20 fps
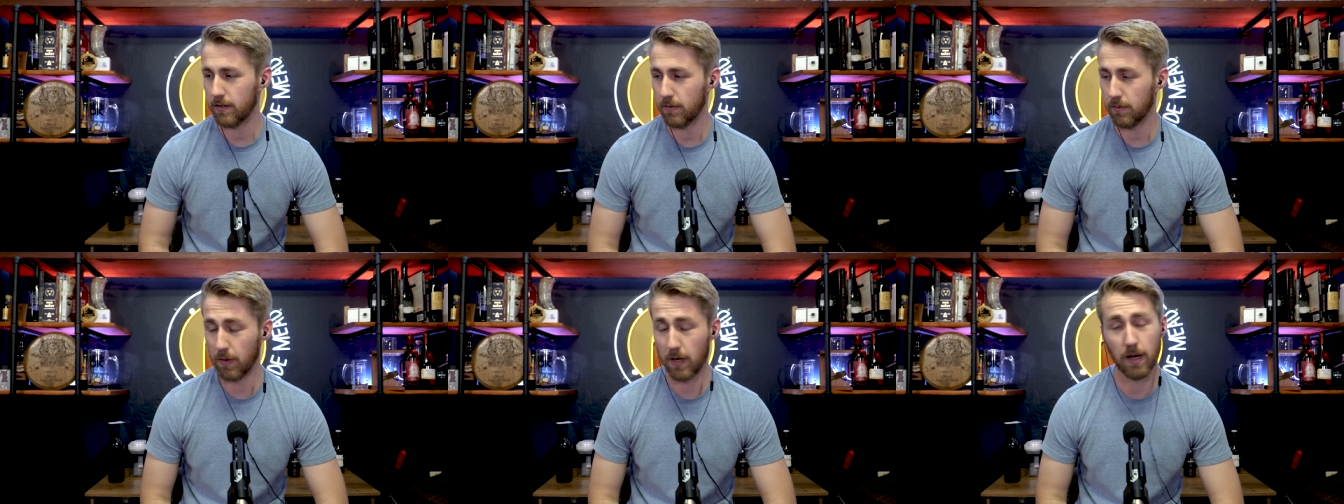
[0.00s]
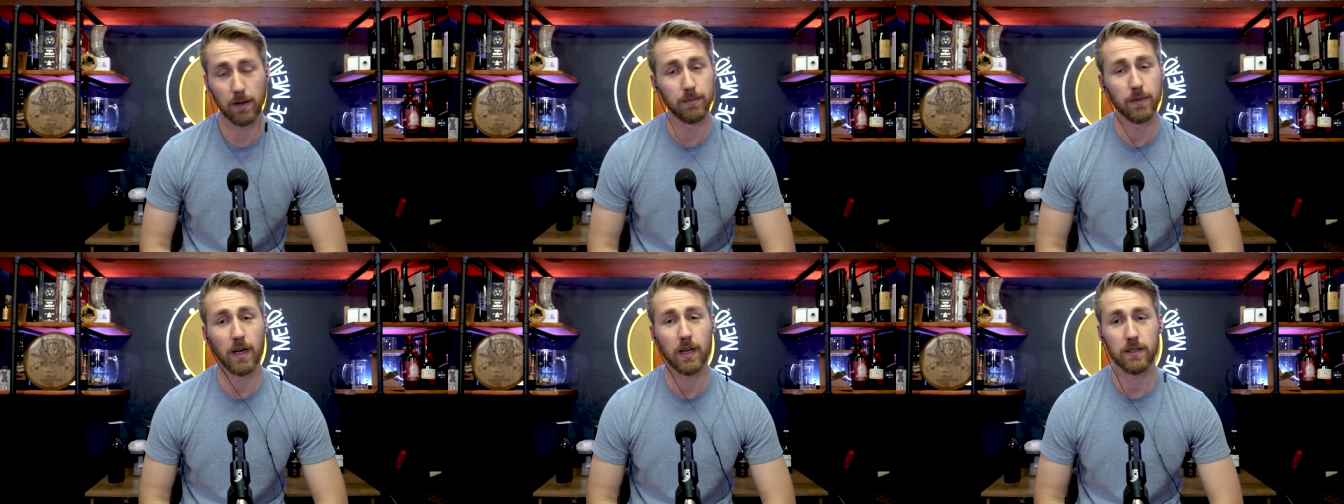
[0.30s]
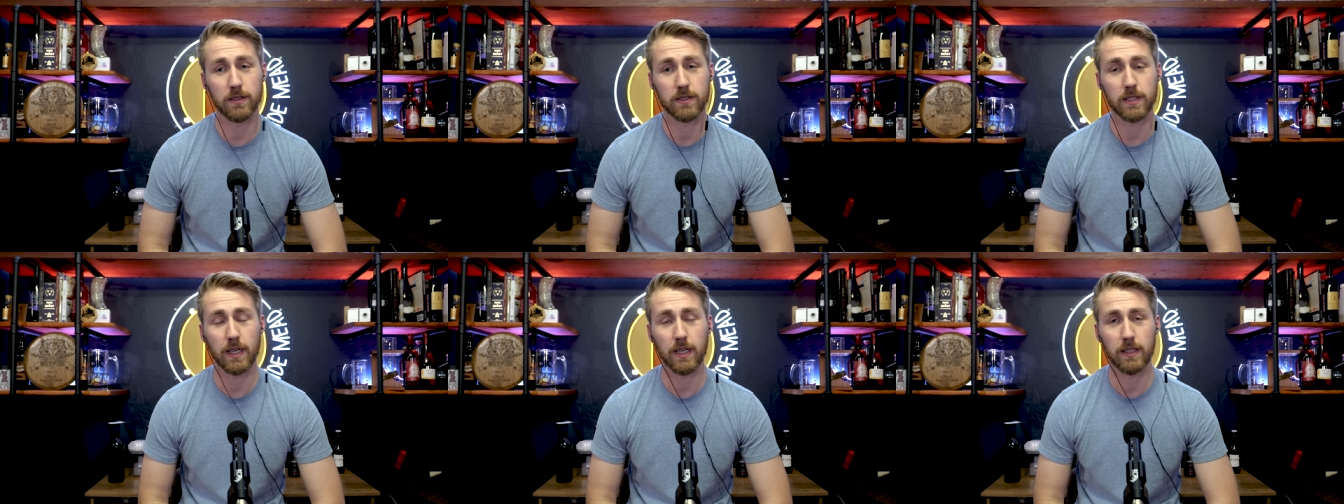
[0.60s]
Well, I'm
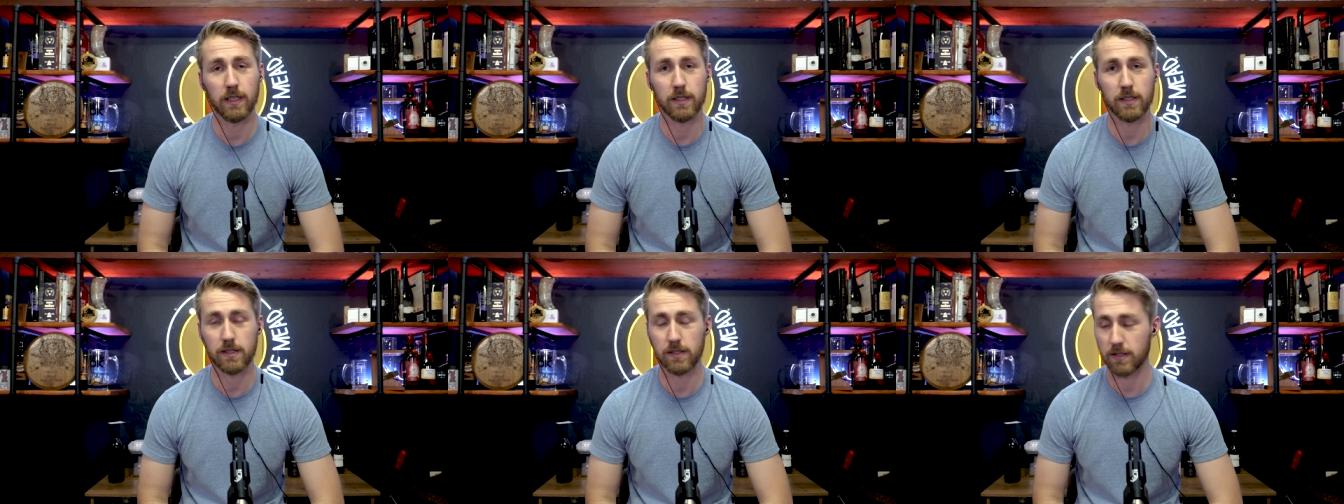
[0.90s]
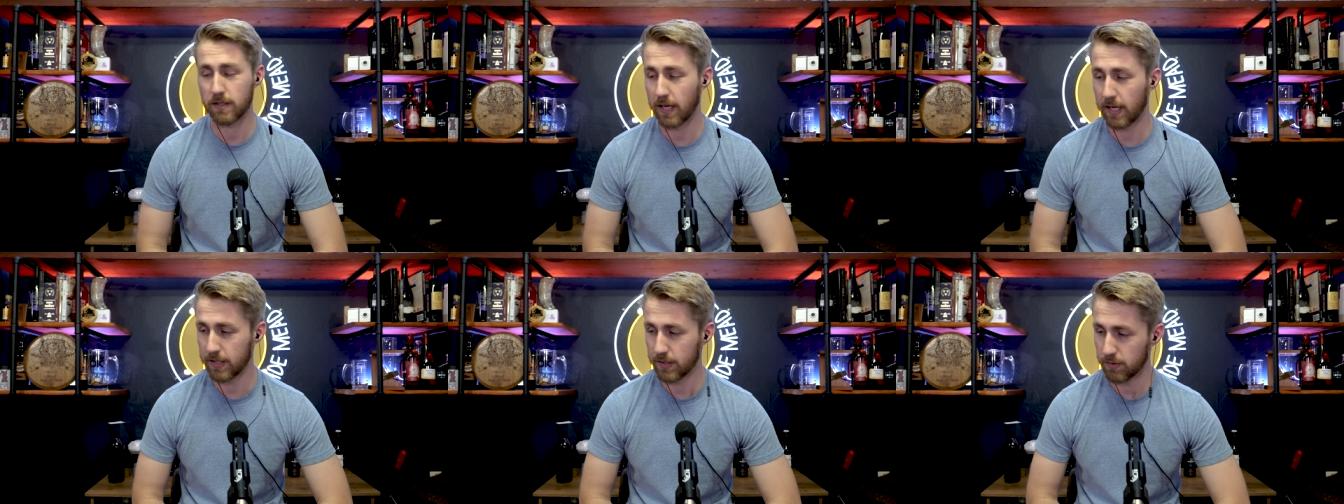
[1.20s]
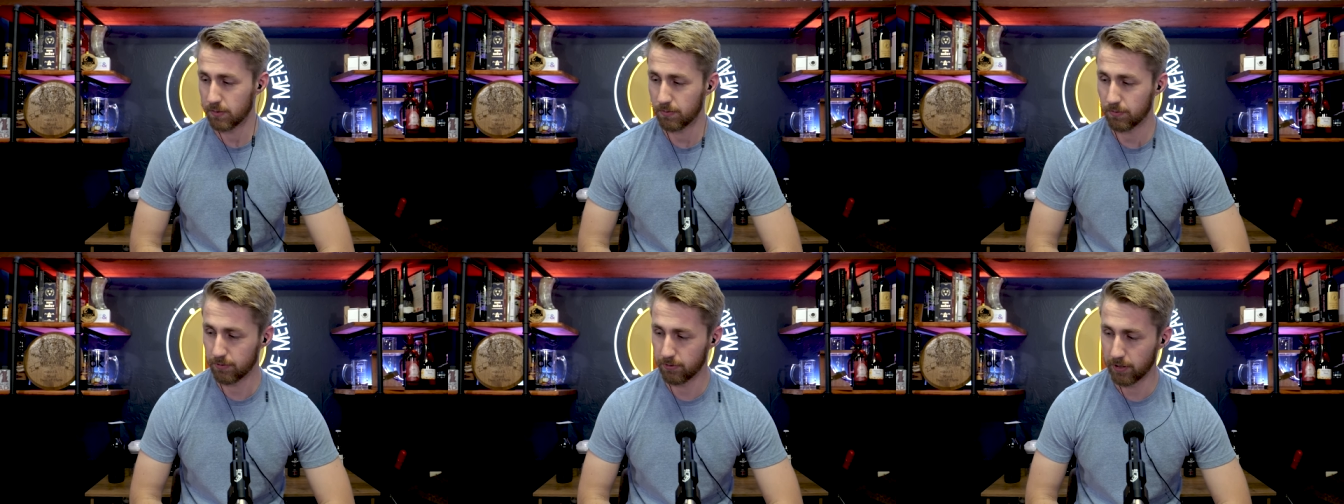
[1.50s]
not saying this is
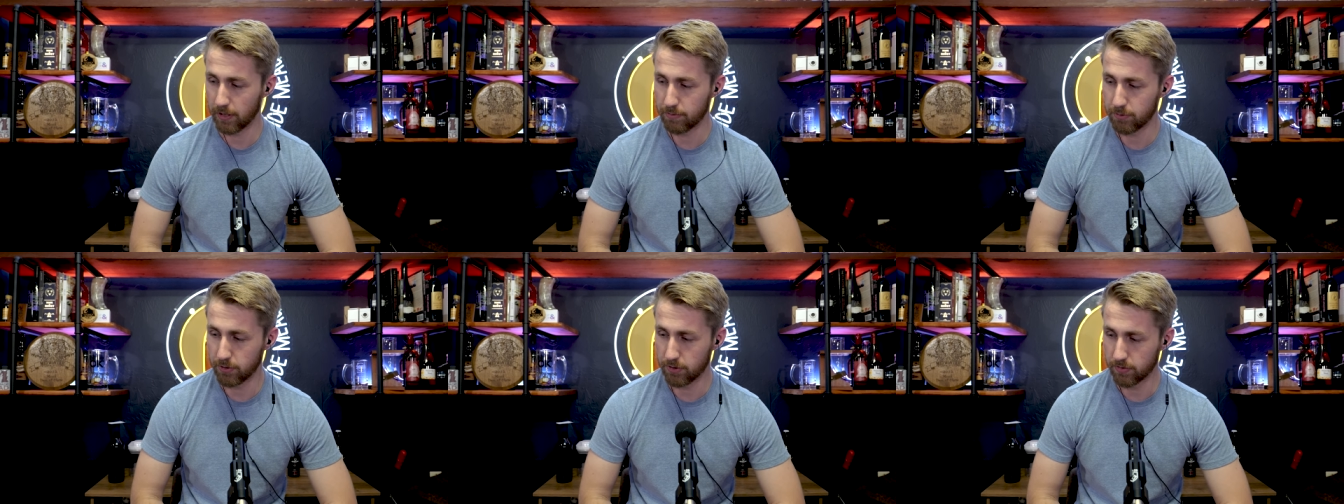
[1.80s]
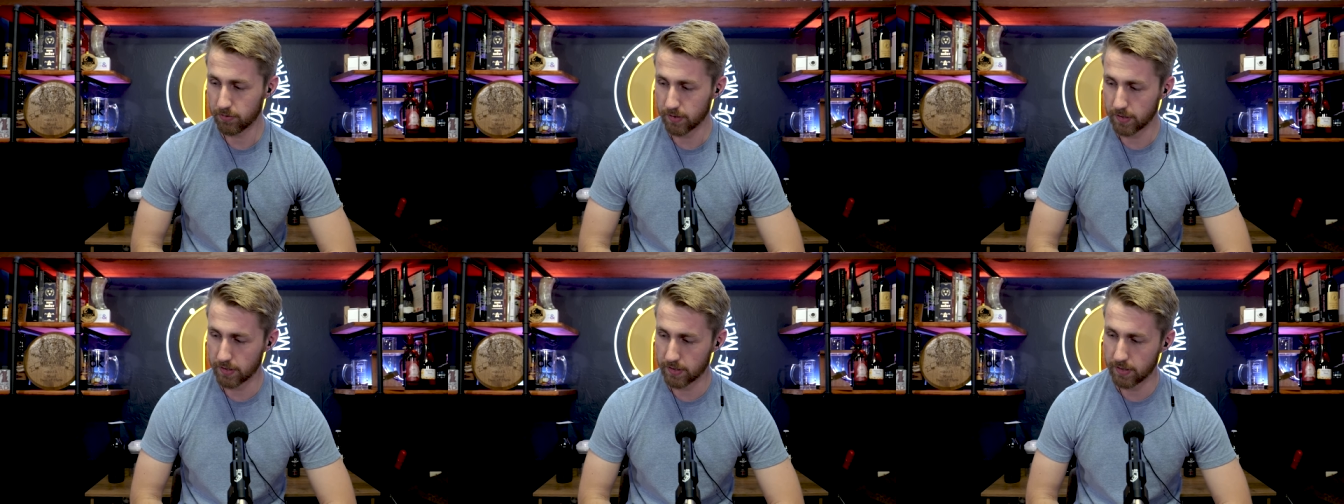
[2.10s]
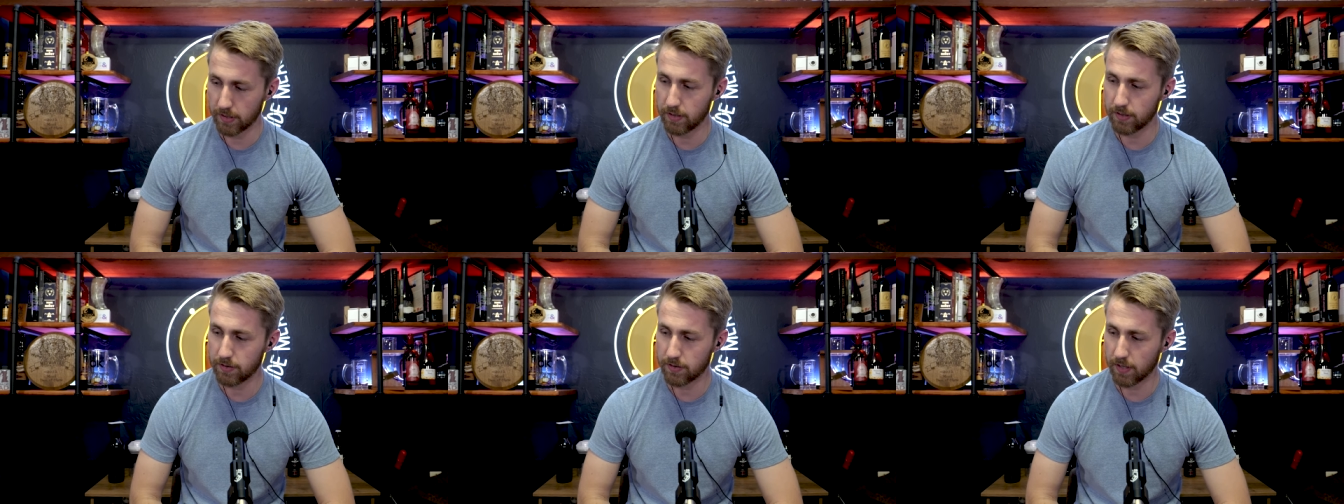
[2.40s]
nice grape juice.
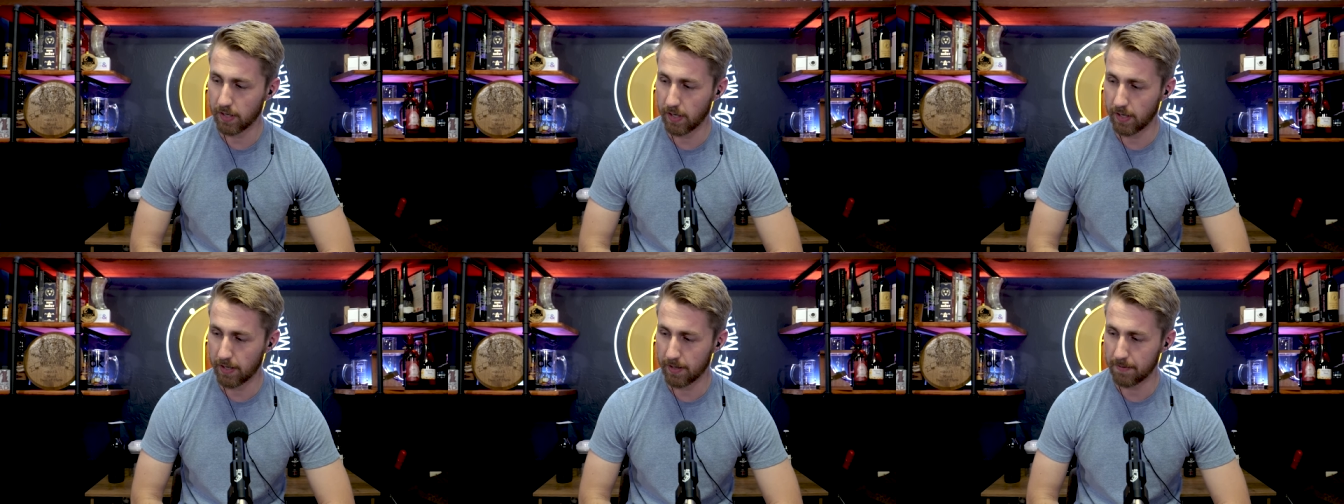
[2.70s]
This is